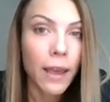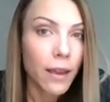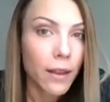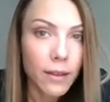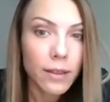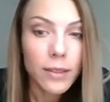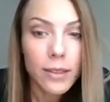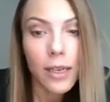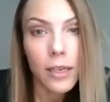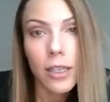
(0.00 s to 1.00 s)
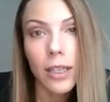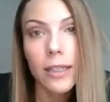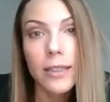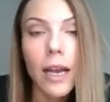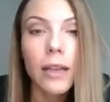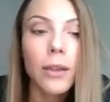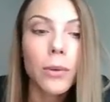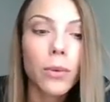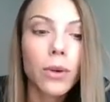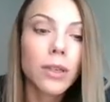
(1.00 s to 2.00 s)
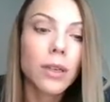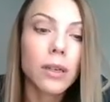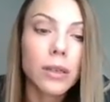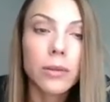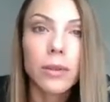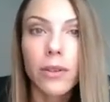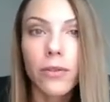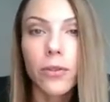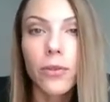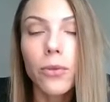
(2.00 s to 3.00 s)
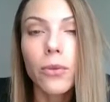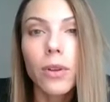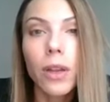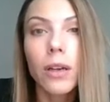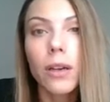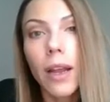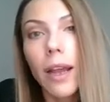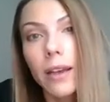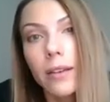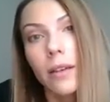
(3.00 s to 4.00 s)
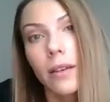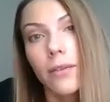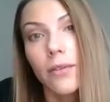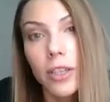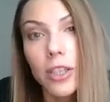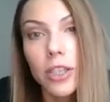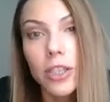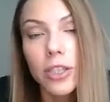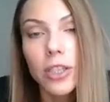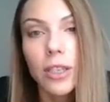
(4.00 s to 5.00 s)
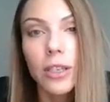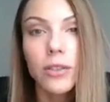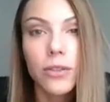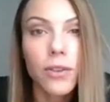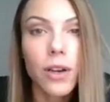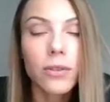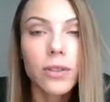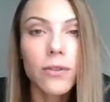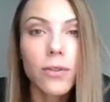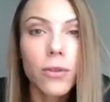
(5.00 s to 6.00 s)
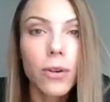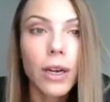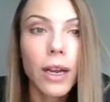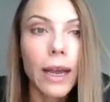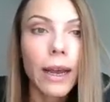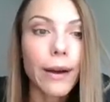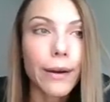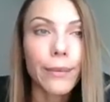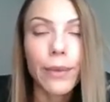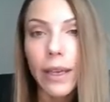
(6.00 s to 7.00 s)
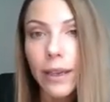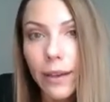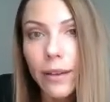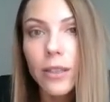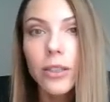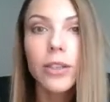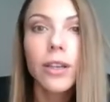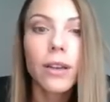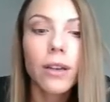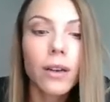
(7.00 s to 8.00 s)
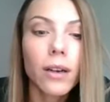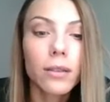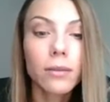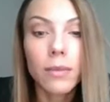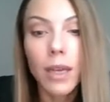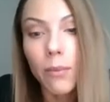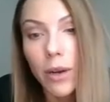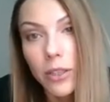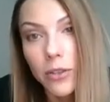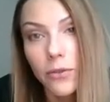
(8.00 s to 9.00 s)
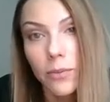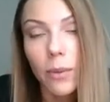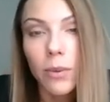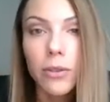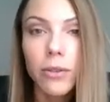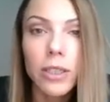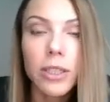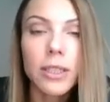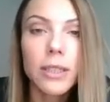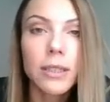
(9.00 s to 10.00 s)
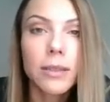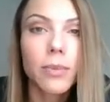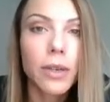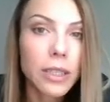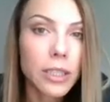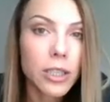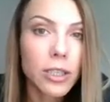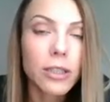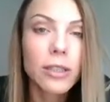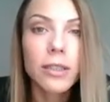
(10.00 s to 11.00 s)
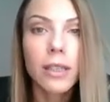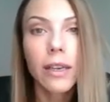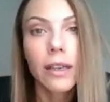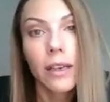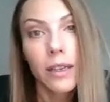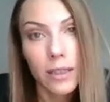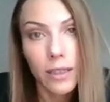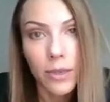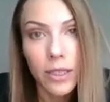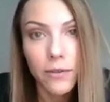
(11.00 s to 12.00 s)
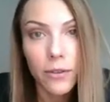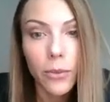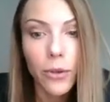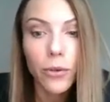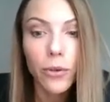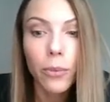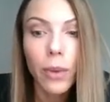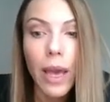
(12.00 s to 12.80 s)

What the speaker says: And this is actually exactly what von Ruller and Verchich did in 2004. They gathered together a bunch of public relations practitioners and academics from Europe